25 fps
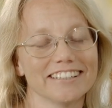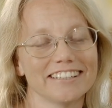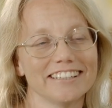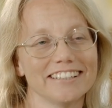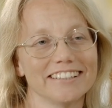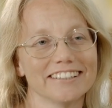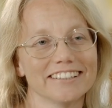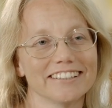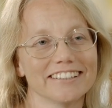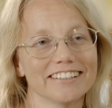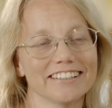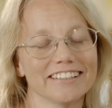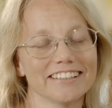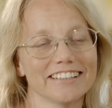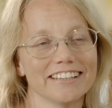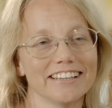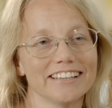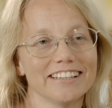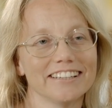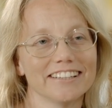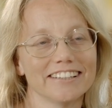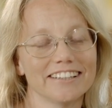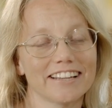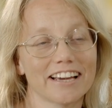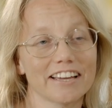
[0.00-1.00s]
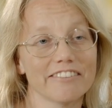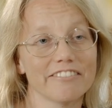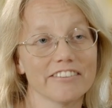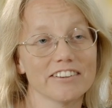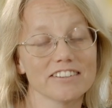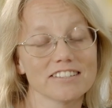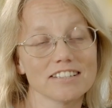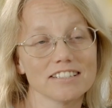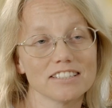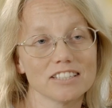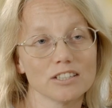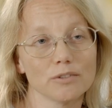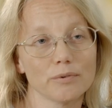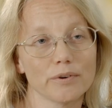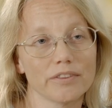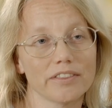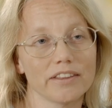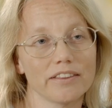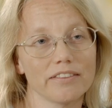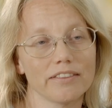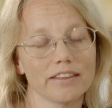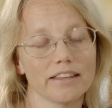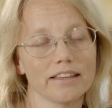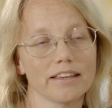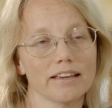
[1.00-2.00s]
in a in a diversity
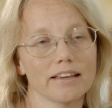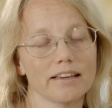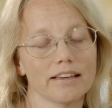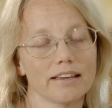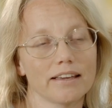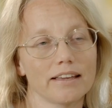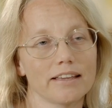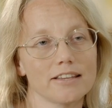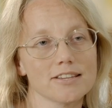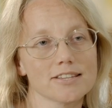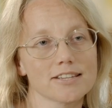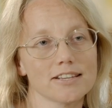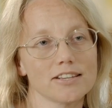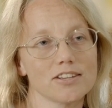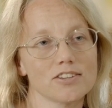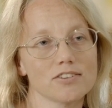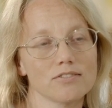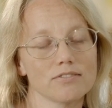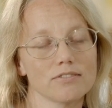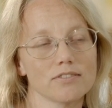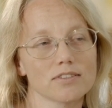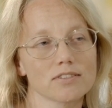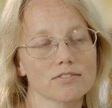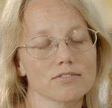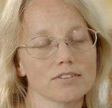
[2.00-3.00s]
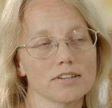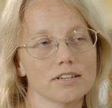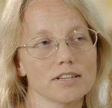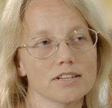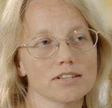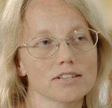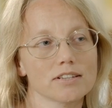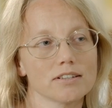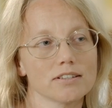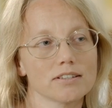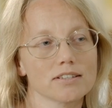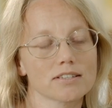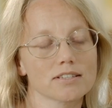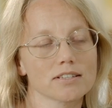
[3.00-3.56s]
within the ancient Jewish tradition.